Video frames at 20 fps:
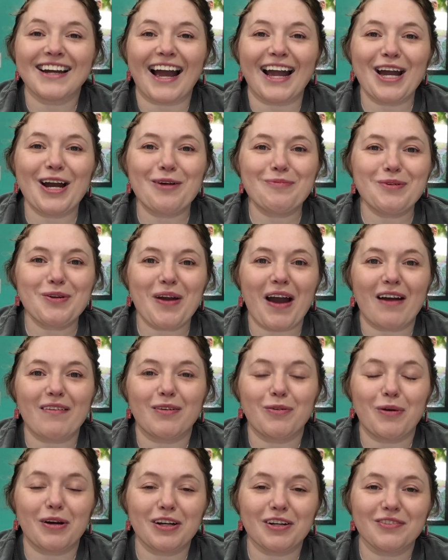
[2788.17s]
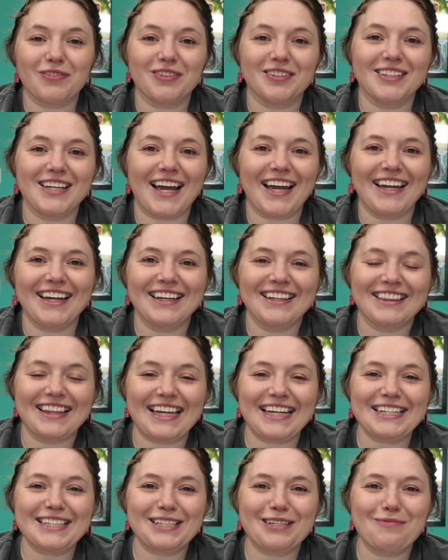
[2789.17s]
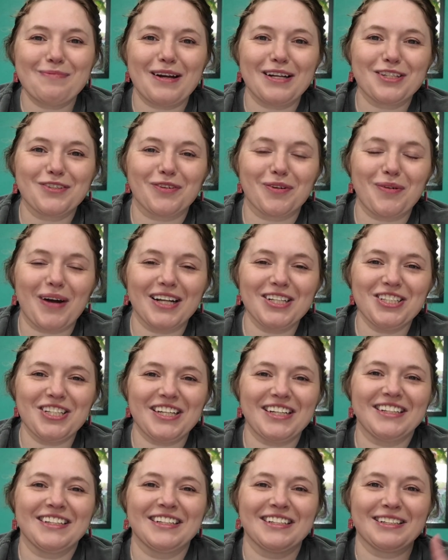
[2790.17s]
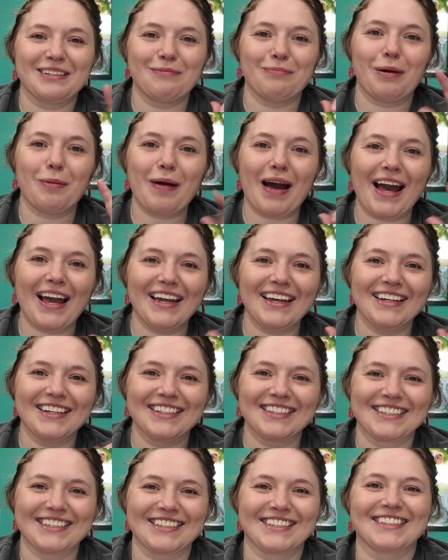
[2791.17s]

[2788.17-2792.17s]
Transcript: I hope you have a wonderful day. Thanks so much for watching. Bye-bye.